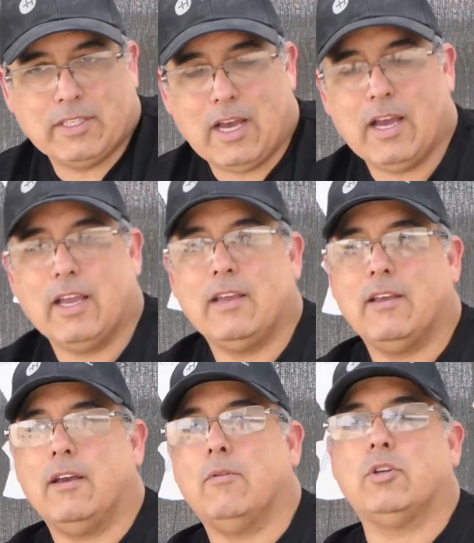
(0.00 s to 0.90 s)
psi,
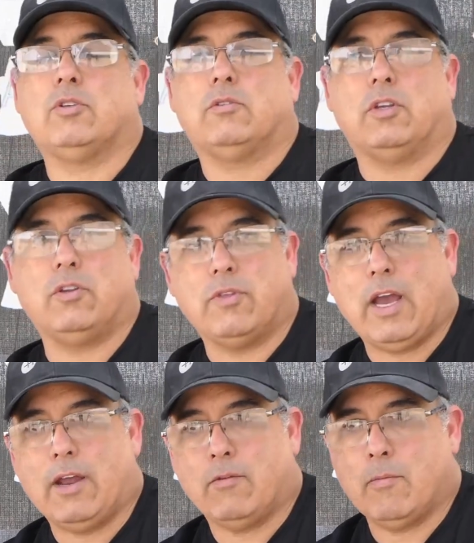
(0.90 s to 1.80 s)
uh, which to do
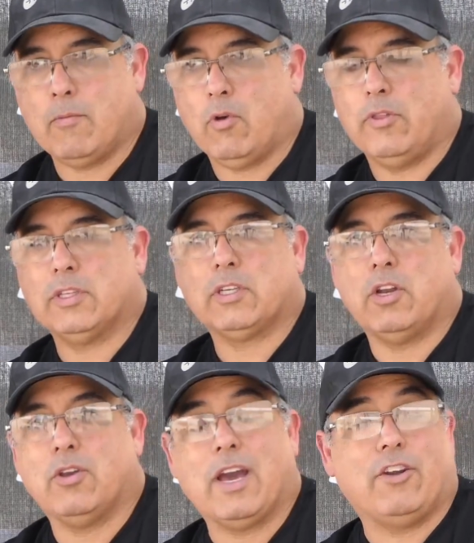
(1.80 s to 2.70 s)
that, remember on this
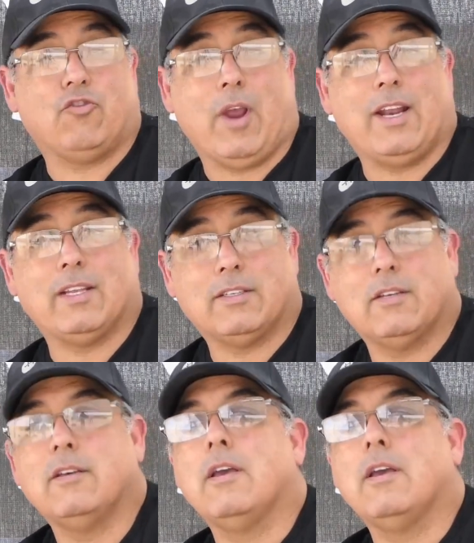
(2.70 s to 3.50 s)
gun, you got to drain it